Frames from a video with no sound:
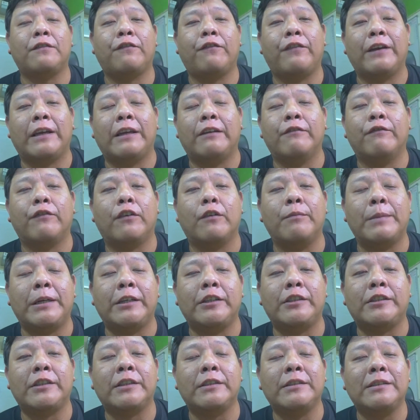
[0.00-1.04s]
fake
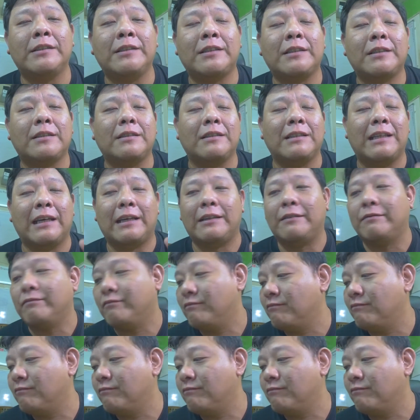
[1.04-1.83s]
informations that